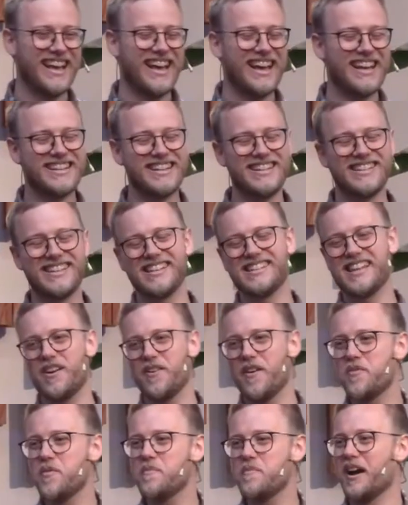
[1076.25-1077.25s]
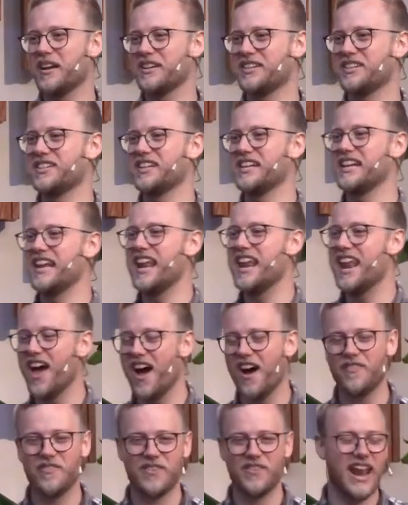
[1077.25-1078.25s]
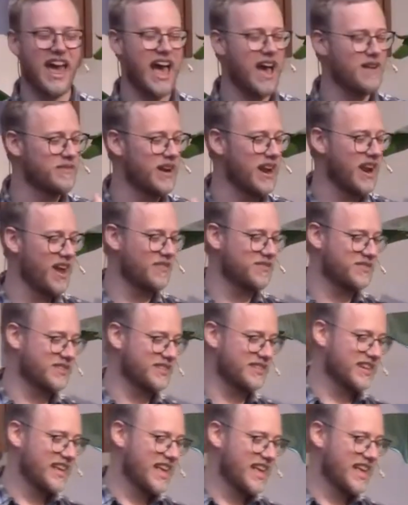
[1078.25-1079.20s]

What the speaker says: She says, however much she loved lamb and loves